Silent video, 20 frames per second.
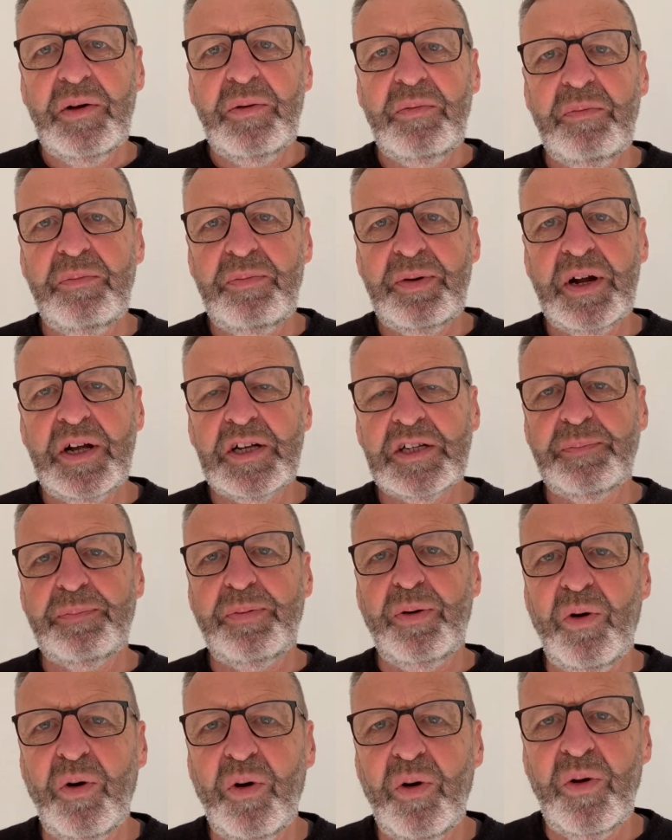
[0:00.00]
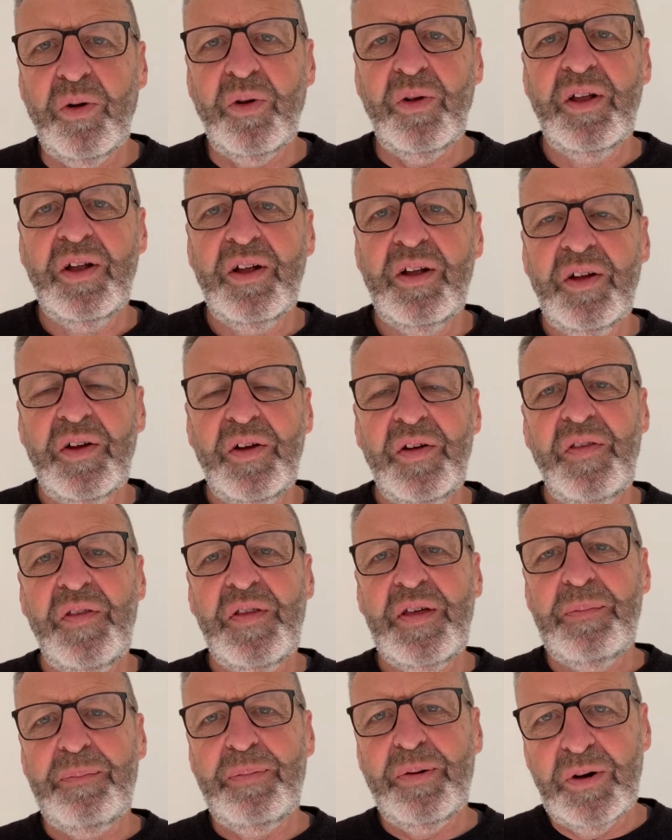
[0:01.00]
But as Paul
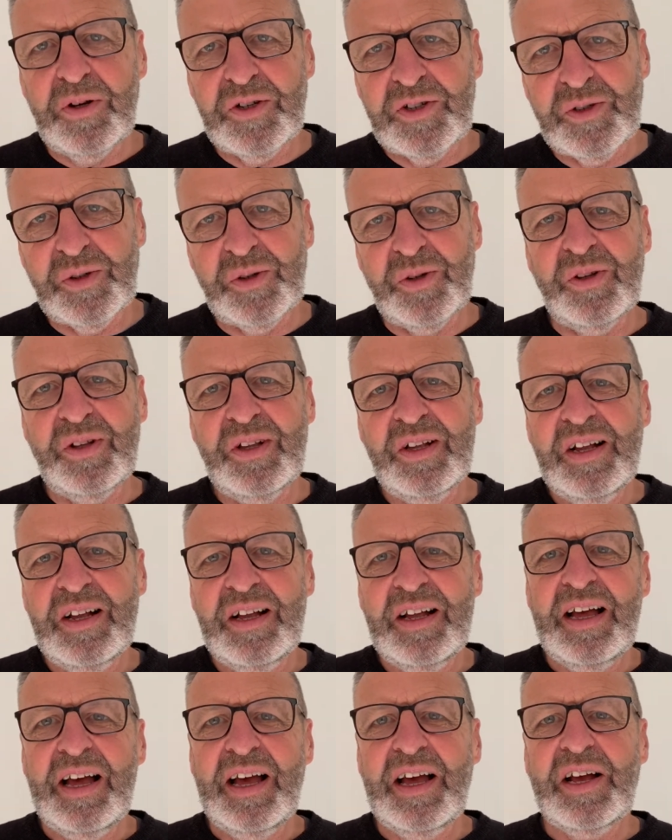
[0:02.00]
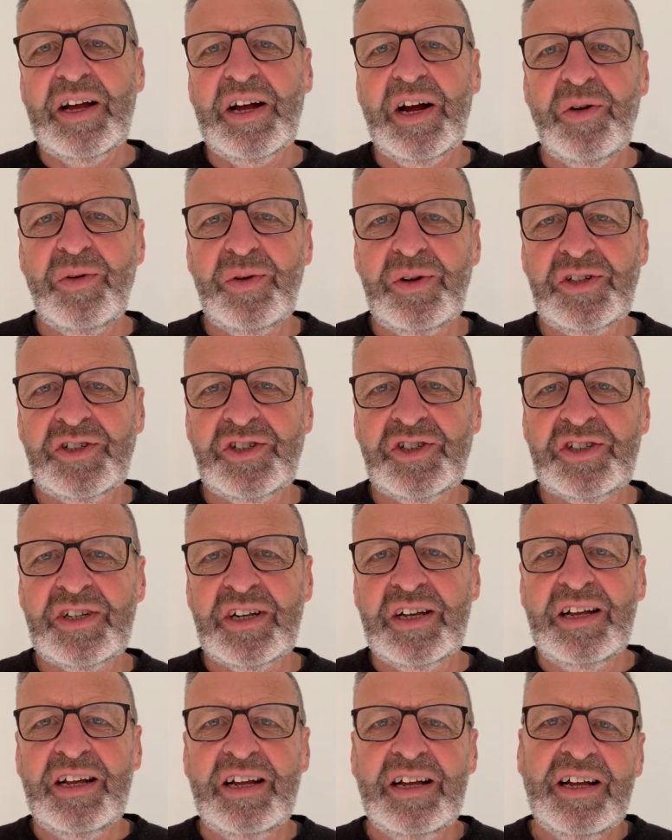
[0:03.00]
the Apostle encouraged
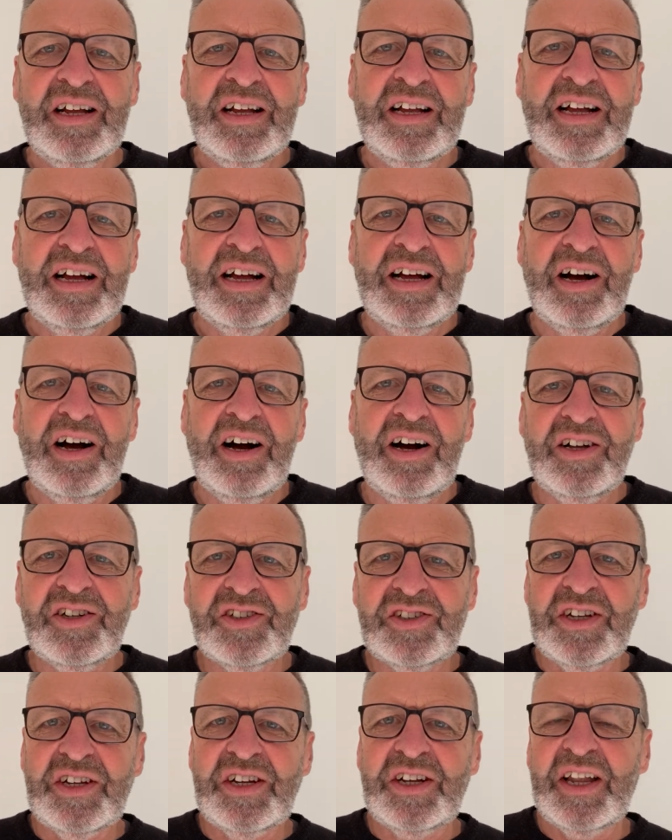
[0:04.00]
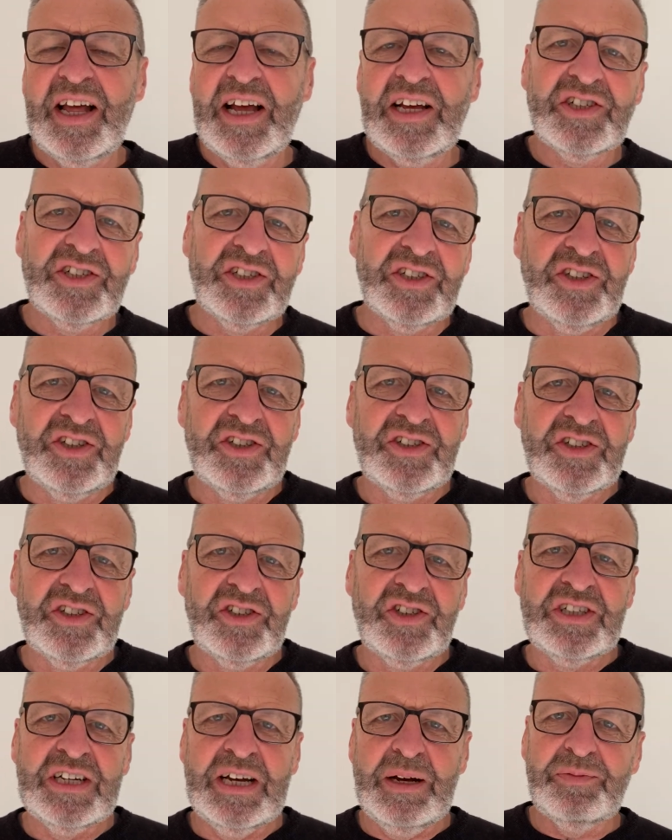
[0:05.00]
us in Galatians
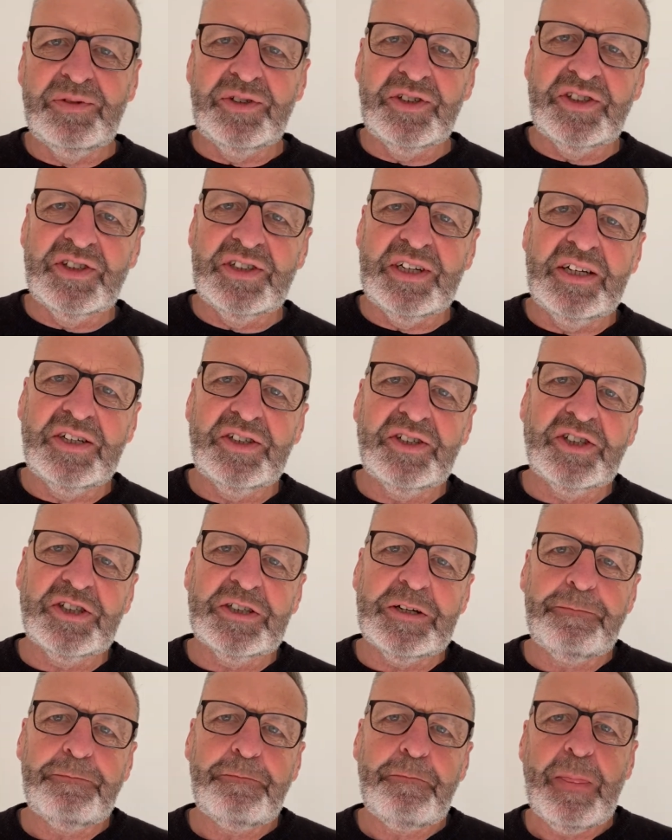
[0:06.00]
chapter 6,